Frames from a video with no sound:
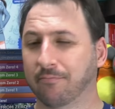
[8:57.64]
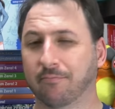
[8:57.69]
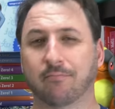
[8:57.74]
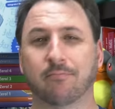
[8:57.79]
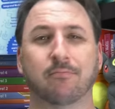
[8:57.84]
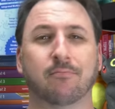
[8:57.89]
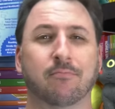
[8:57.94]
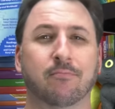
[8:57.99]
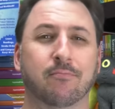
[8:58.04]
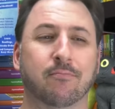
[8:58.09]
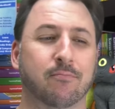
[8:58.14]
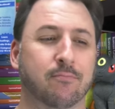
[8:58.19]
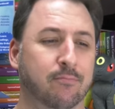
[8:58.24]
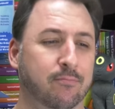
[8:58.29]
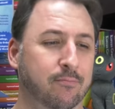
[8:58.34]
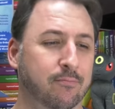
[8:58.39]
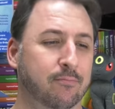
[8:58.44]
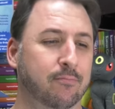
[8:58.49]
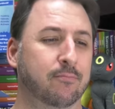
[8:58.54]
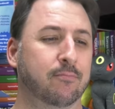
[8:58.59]

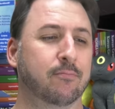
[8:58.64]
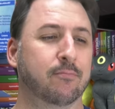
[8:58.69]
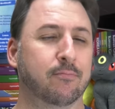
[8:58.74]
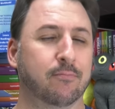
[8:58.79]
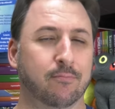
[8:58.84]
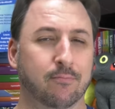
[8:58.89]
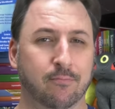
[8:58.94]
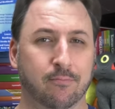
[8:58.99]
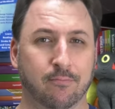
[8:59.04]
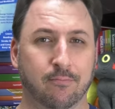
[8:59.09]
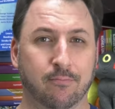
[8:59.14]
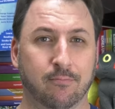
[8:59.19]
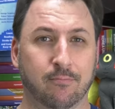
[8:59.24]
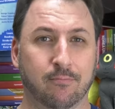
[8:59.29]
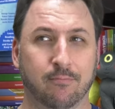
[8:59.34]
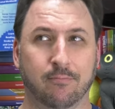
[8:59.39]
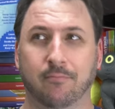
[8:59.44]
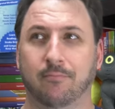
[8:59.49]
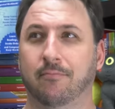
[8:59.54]
[no speech]